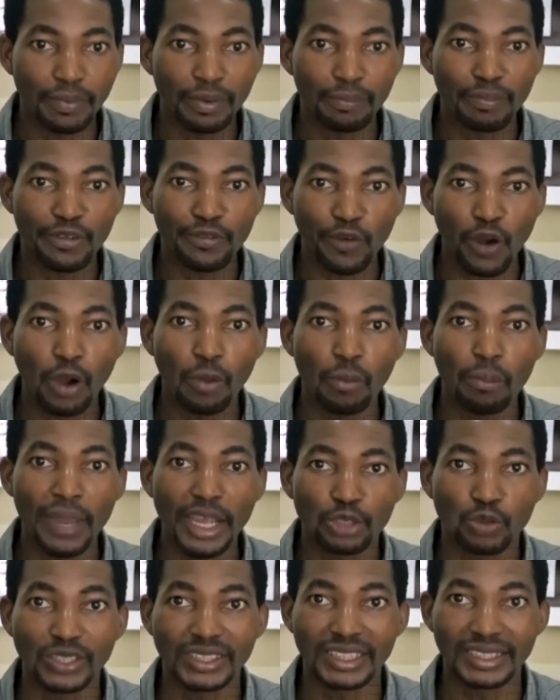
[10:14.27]
before
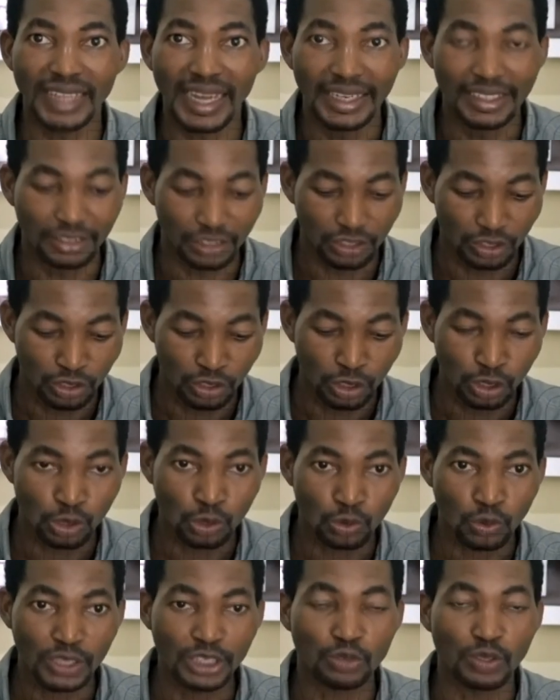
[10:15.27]
May 29,
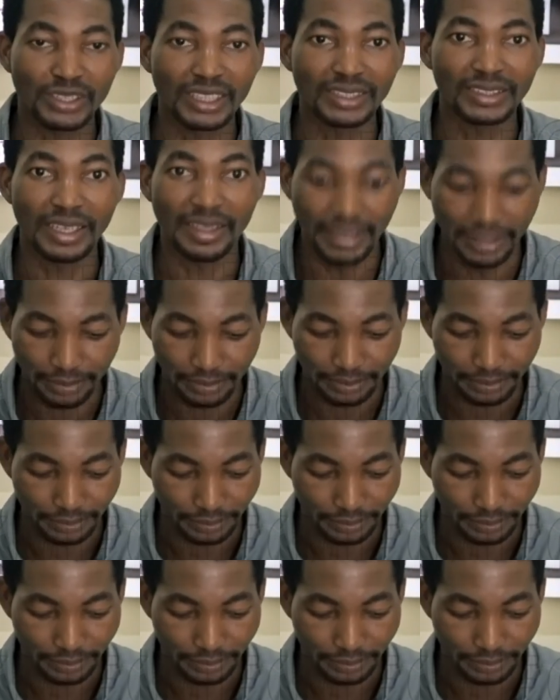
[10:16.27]
2023.